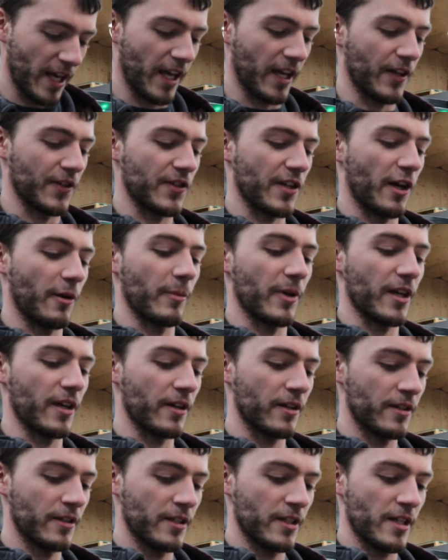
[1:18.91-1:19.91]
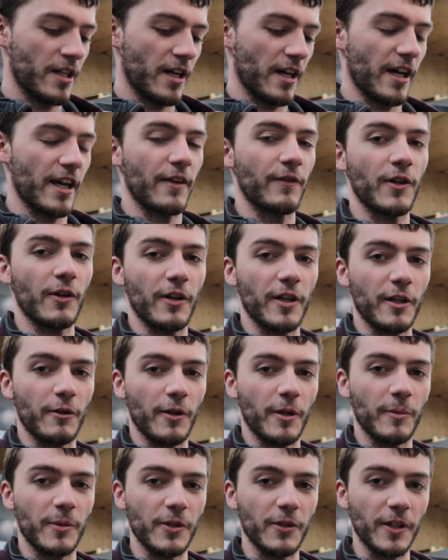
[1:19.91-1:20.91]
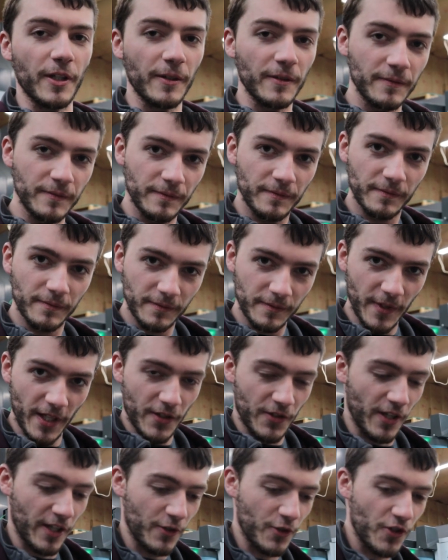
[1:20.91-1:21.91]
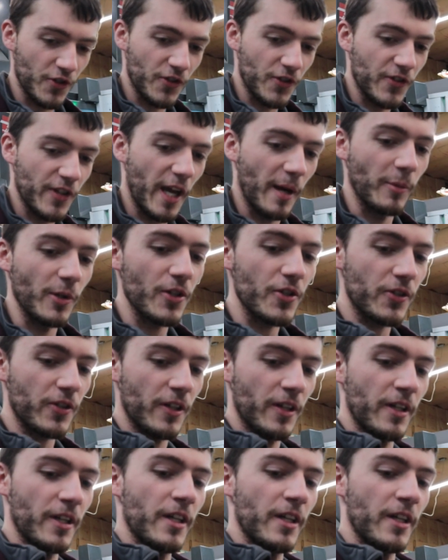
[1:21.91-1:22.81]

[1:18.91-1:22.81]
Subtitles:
and tell me I have no idea what I'm doing, as I just established.